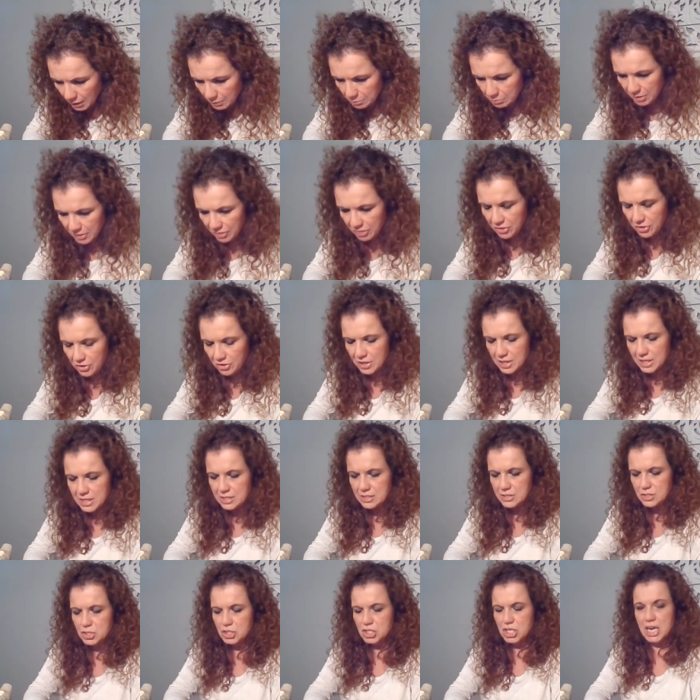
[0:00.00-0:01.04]
But there
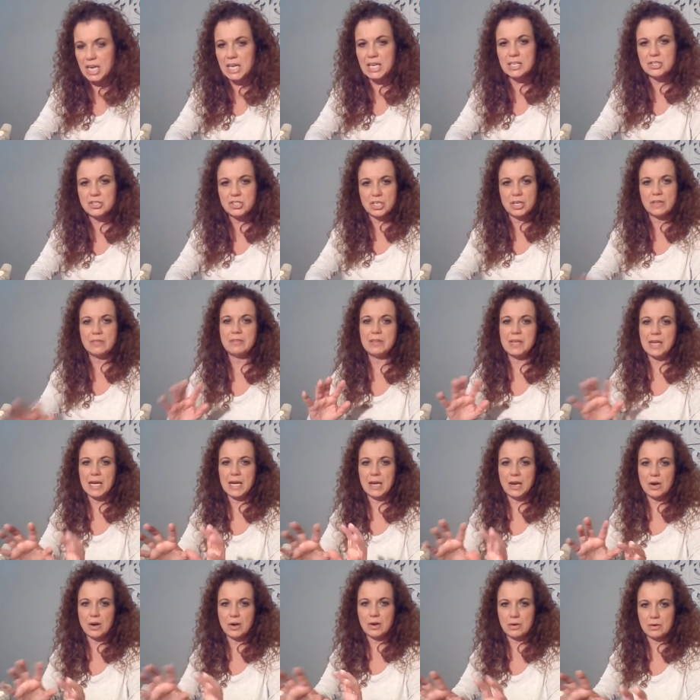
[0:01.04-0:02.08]
is change in the
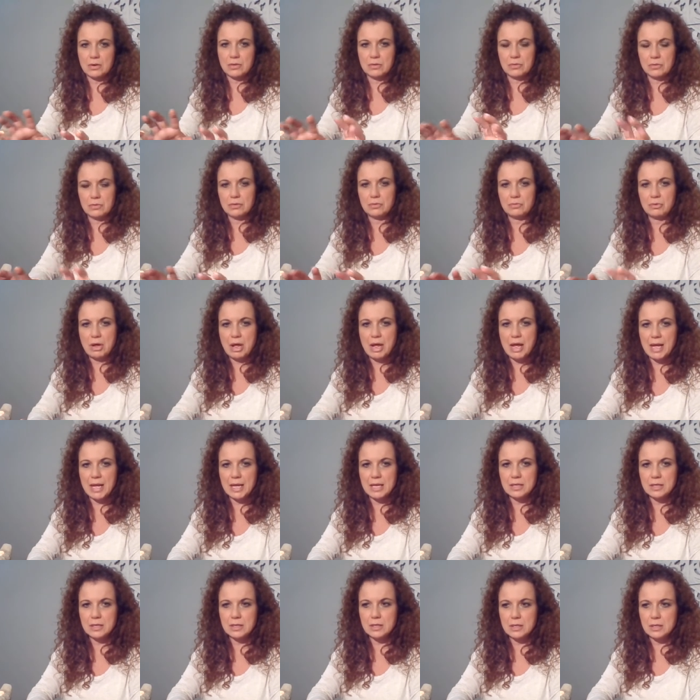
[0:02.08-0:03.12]
air,
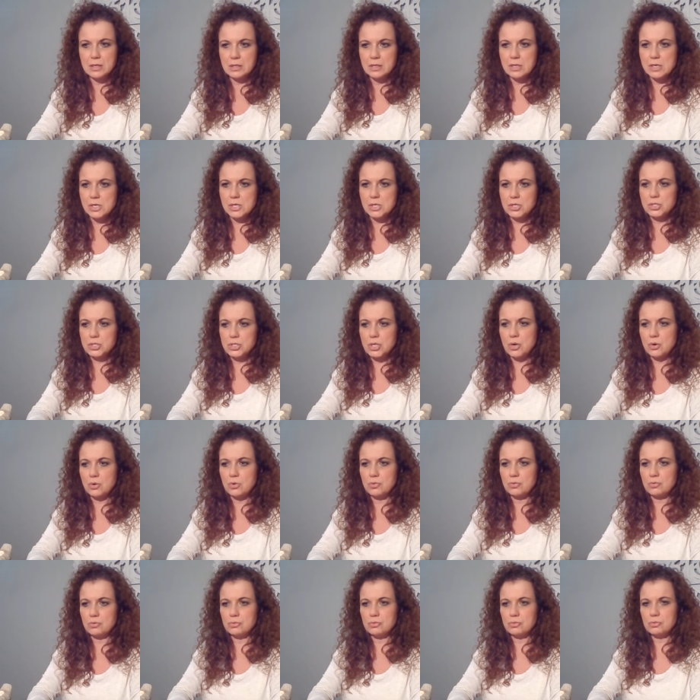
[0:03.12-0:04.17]
okay?
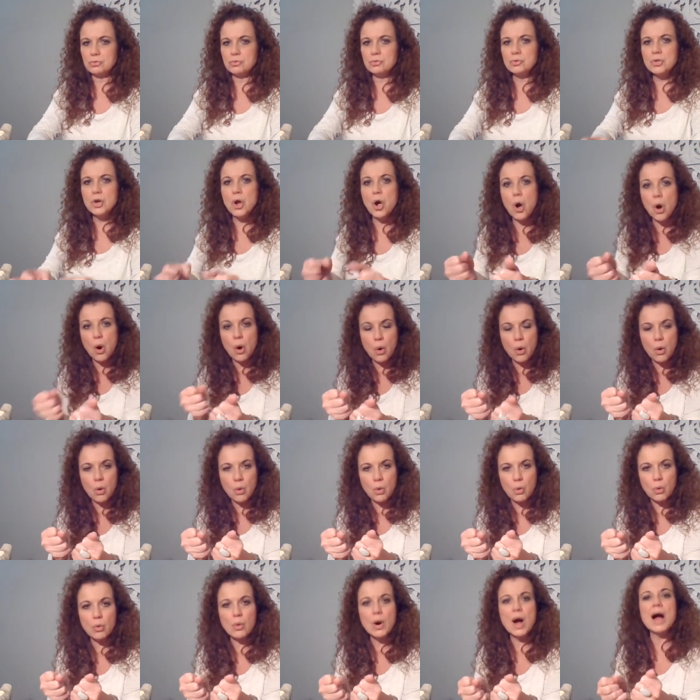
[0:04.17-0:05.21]
So
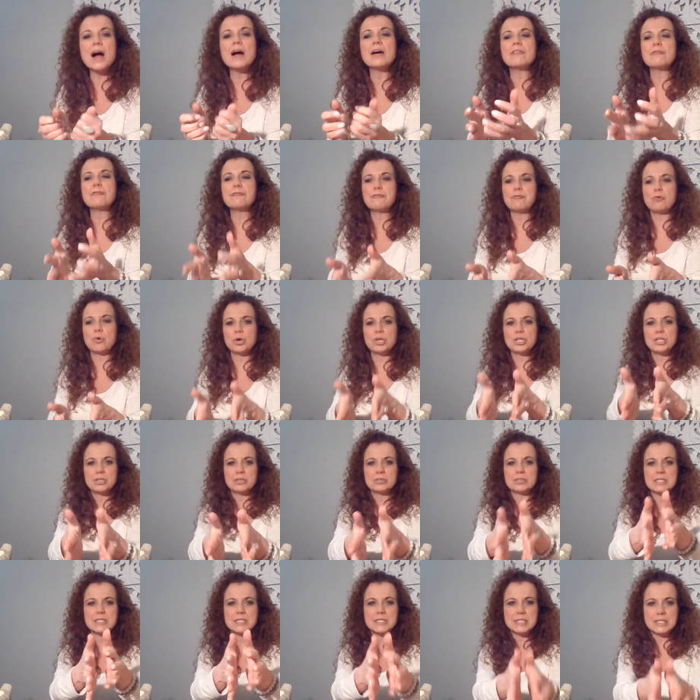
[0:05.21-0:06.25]
know for
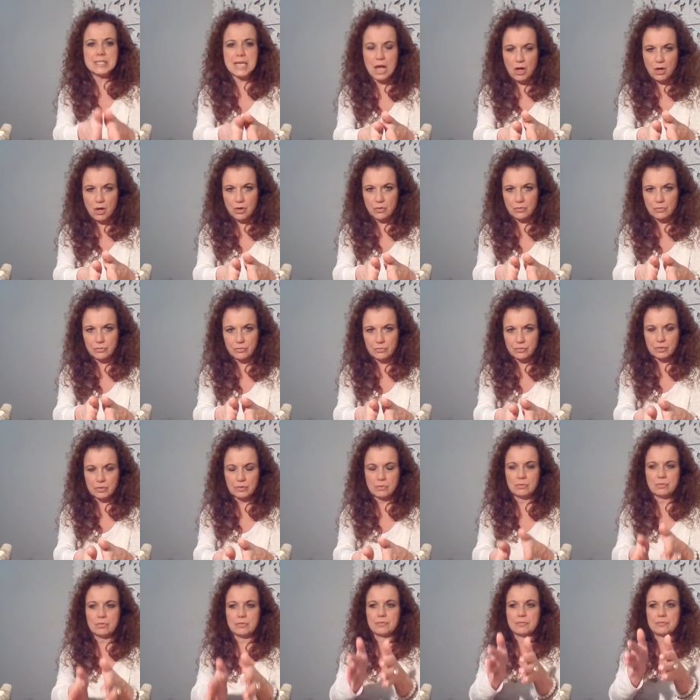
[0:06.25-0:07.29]
yourself,
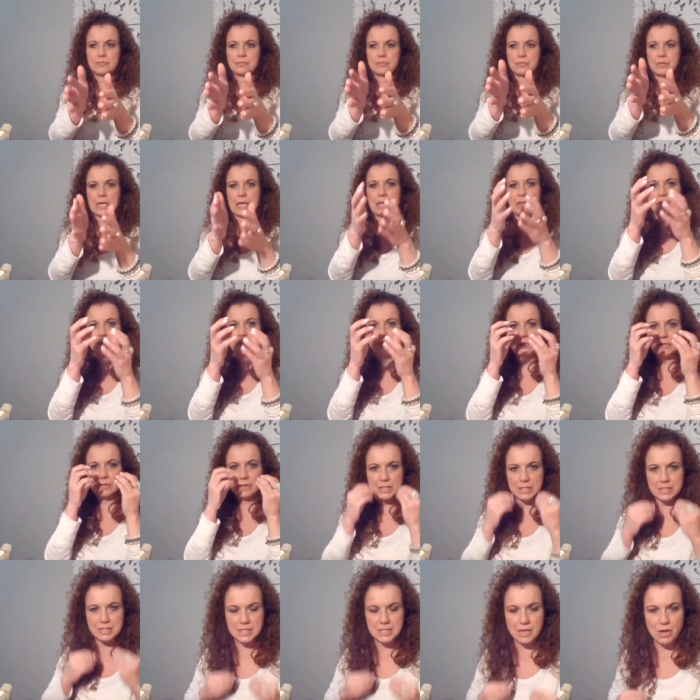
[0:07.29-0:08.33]

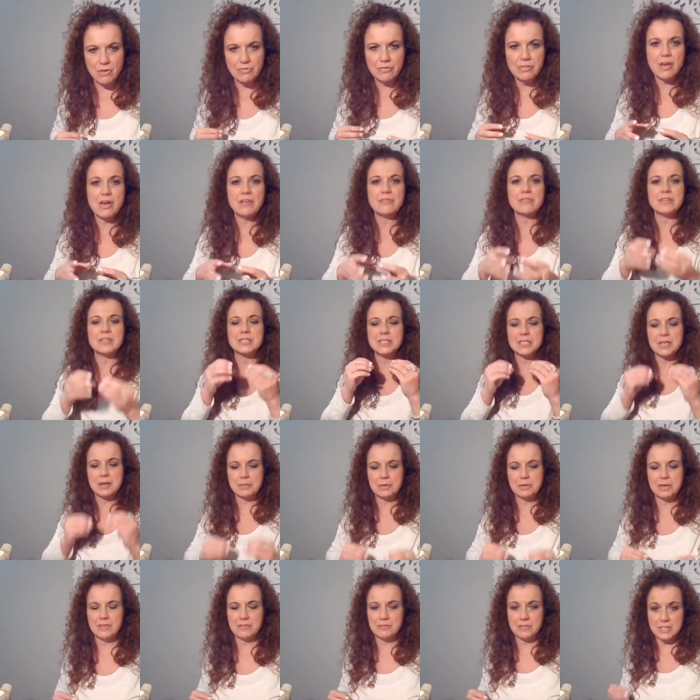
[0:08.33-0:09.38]
self-love and
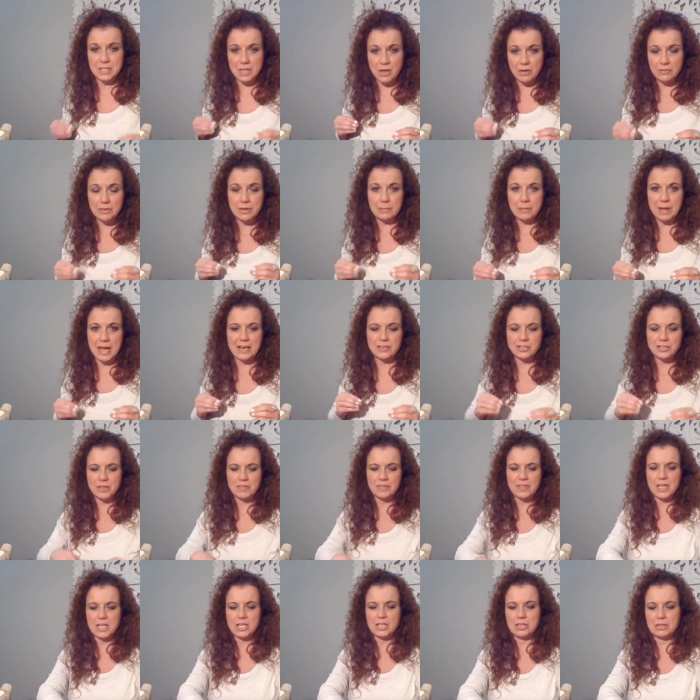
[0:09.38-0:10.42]

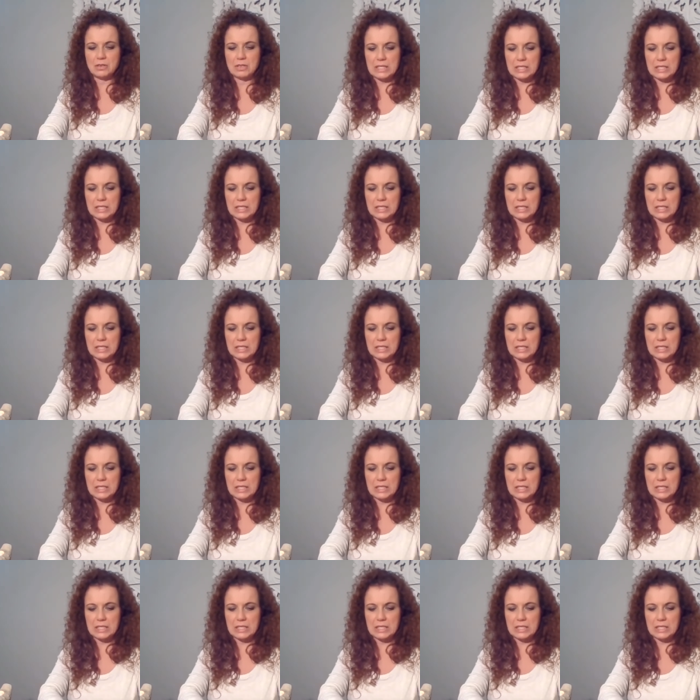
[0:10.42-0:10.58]
self-compassion, that